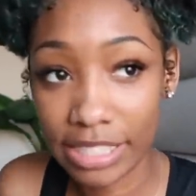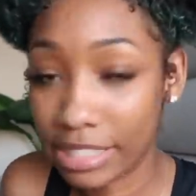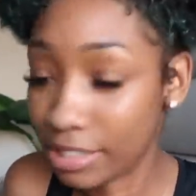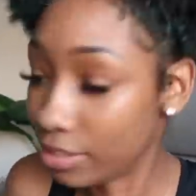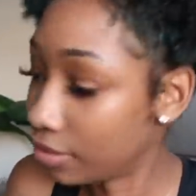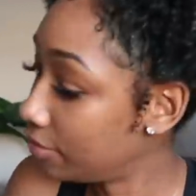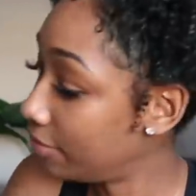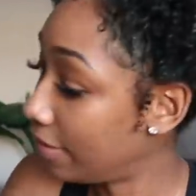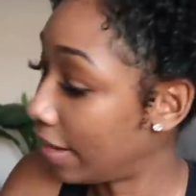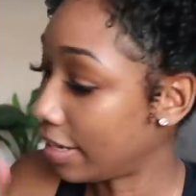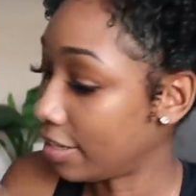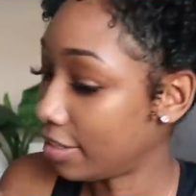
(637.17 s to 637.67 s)
his
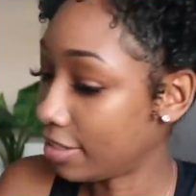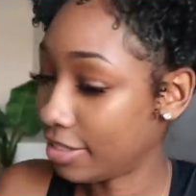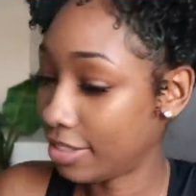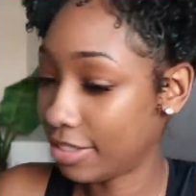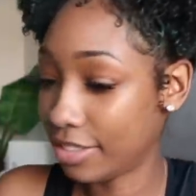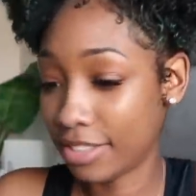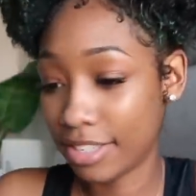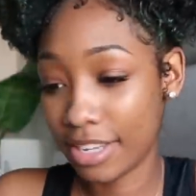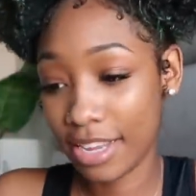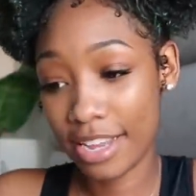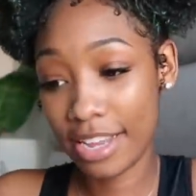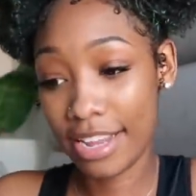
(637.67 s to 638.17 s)
little
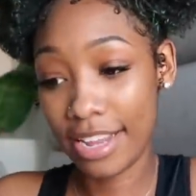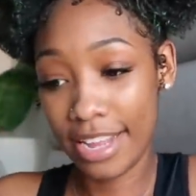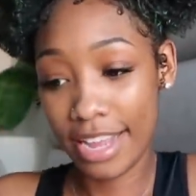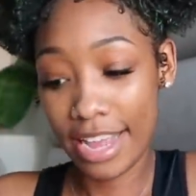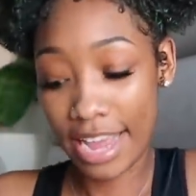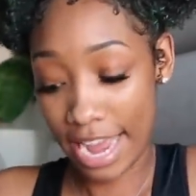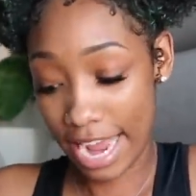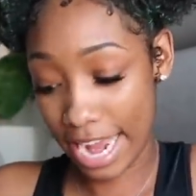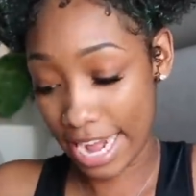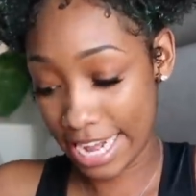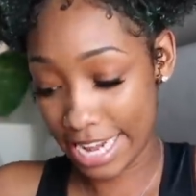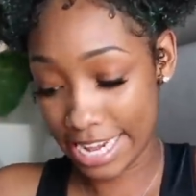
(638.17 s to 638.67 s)
face
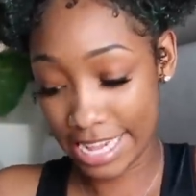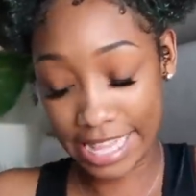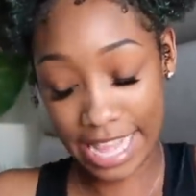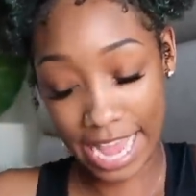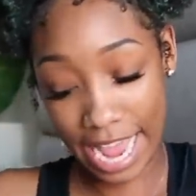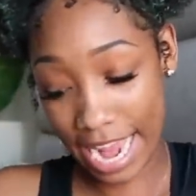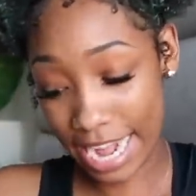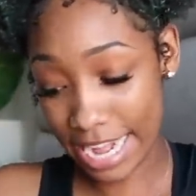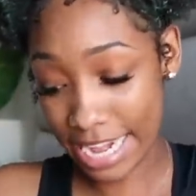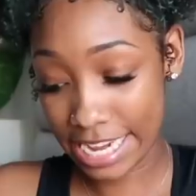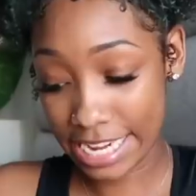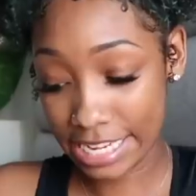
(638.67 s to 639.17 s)
I need
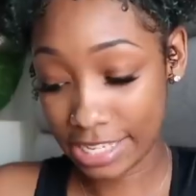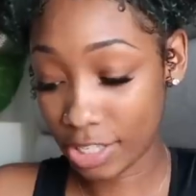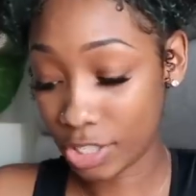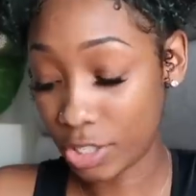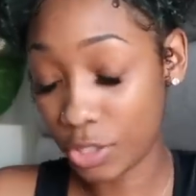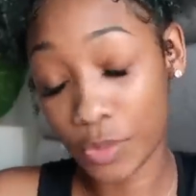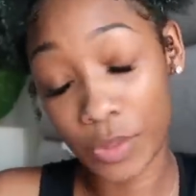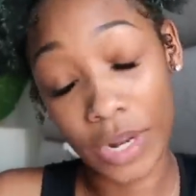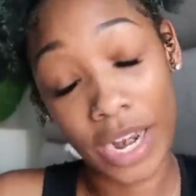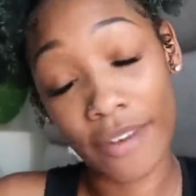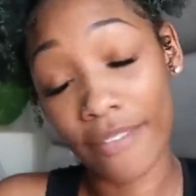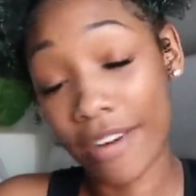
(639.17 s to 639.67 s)
I need to
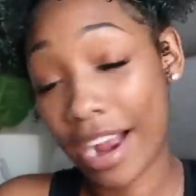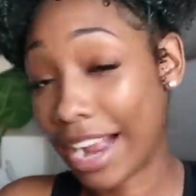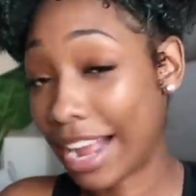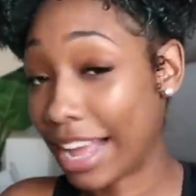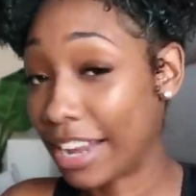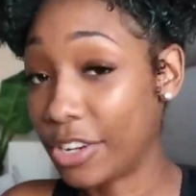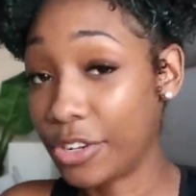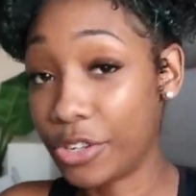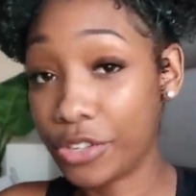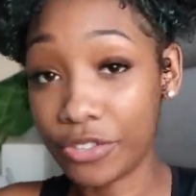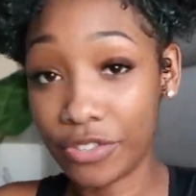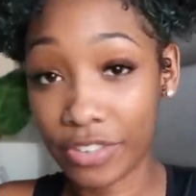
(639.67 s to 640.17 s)
do whatever I
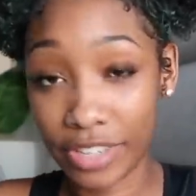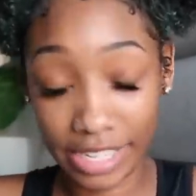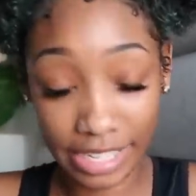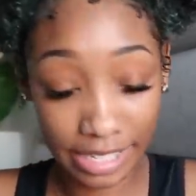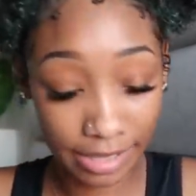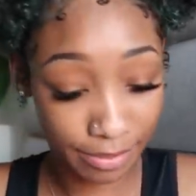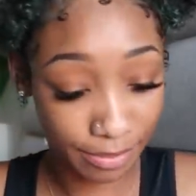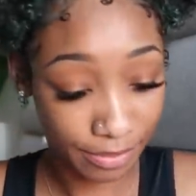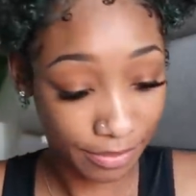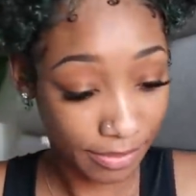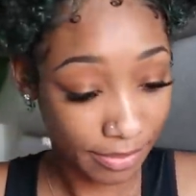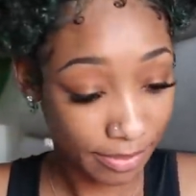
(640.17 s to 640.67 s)
gotta do for
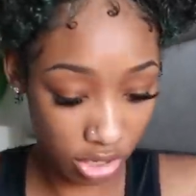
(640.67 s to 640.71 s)
him.